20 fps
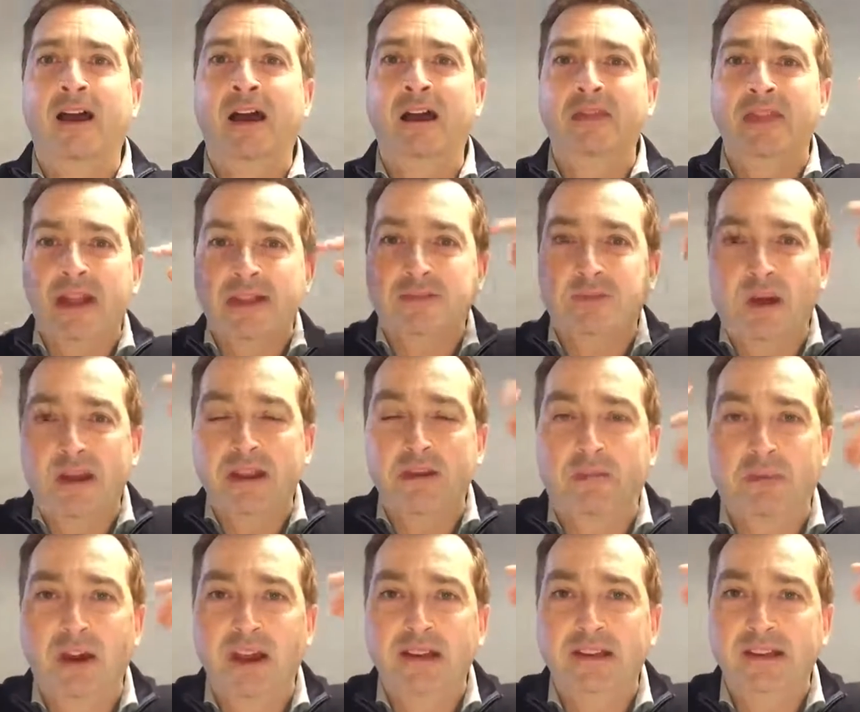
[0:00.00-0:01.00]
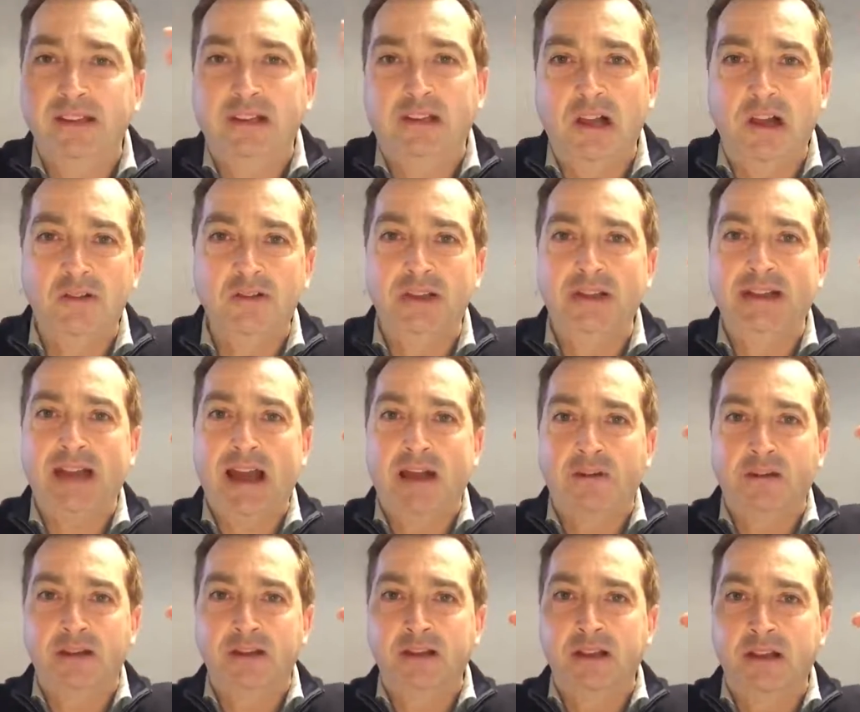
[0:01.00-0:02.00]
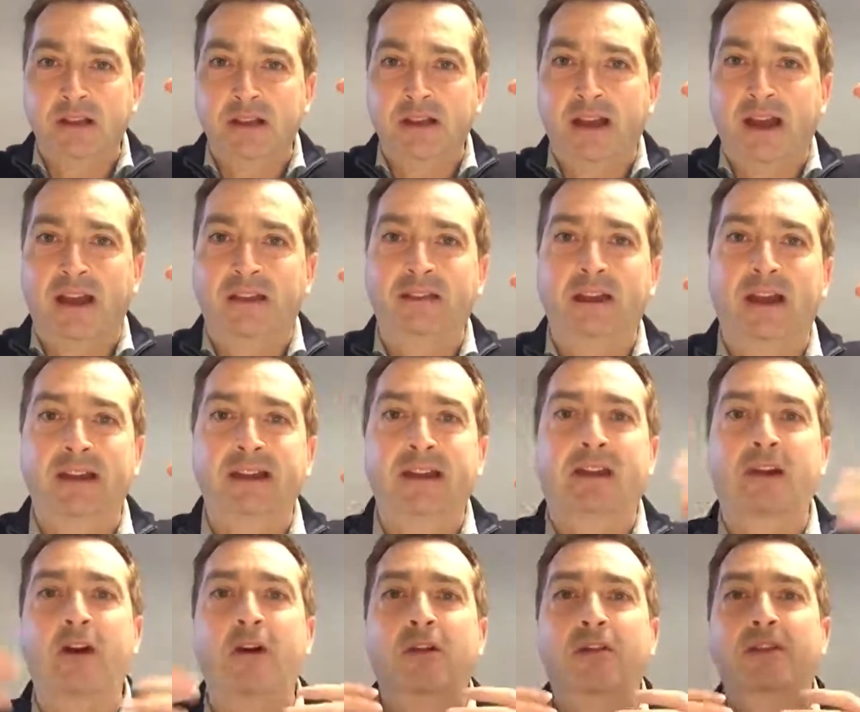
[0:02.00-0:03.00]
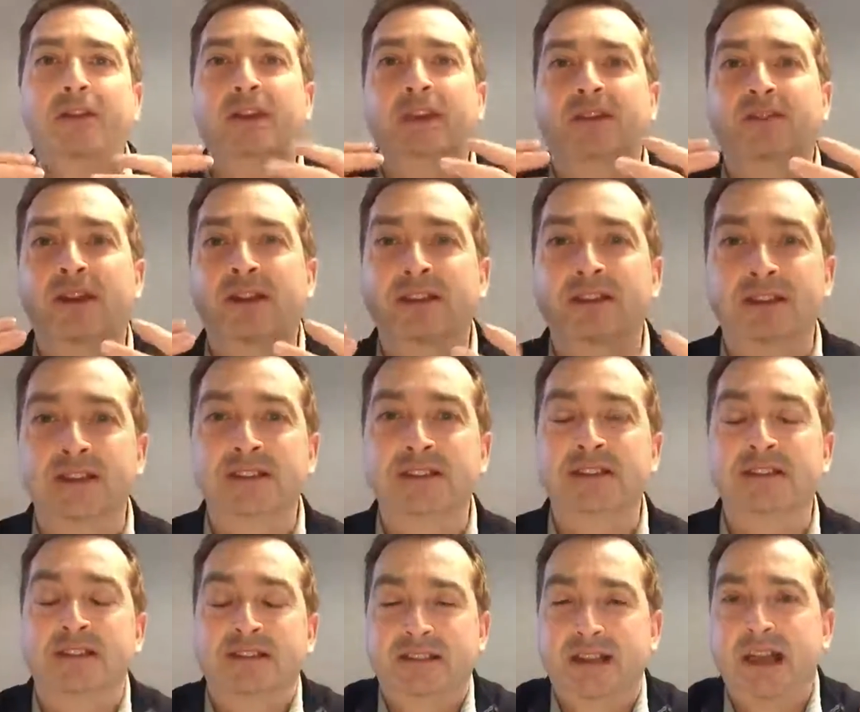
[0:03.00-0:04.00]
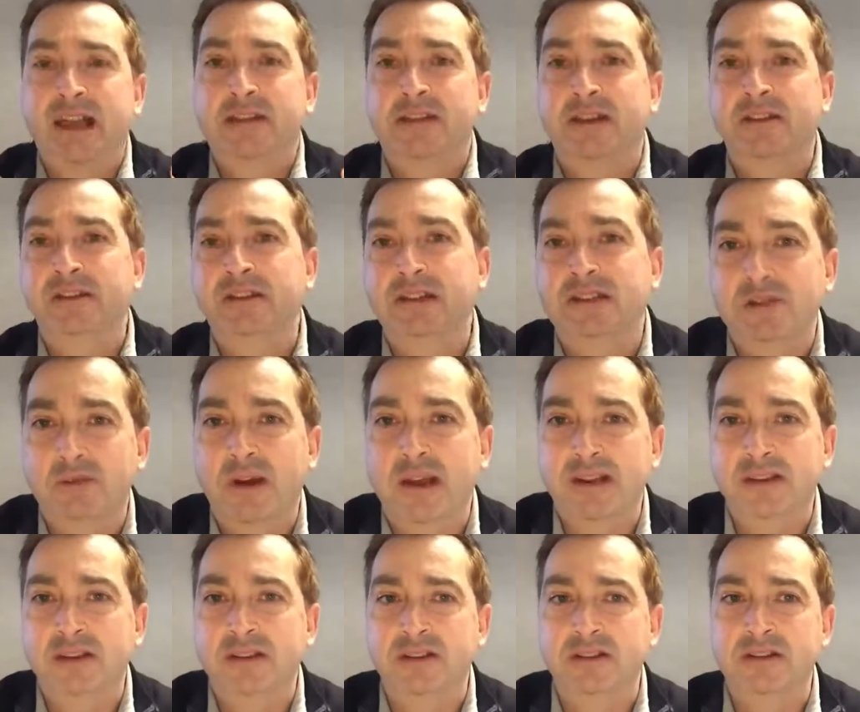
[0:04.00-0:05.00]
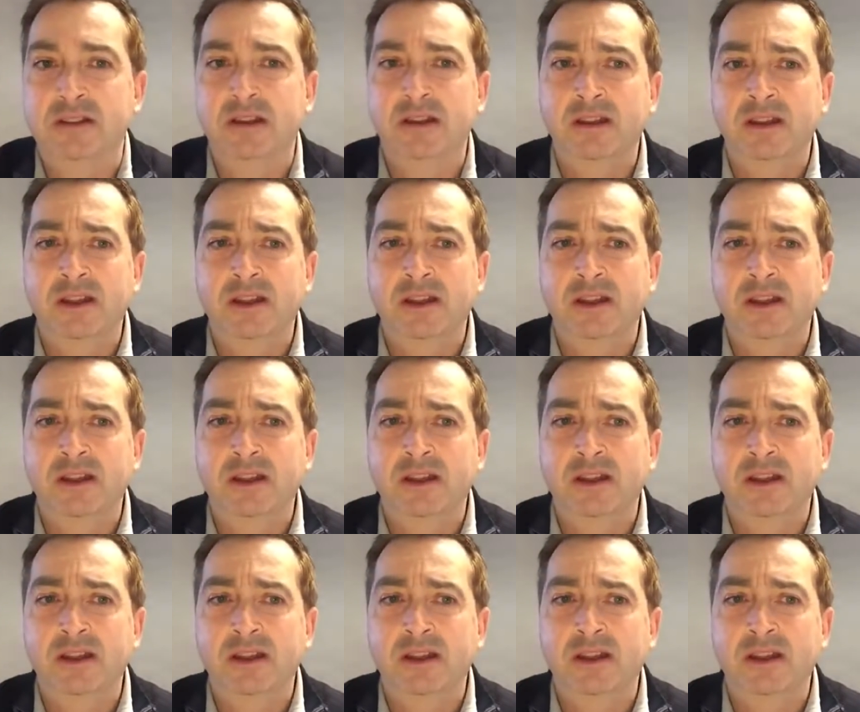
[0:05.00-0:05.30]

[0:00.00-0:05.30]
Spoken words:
And that's why your brain is closing down and you can't think of anything to say in those situations.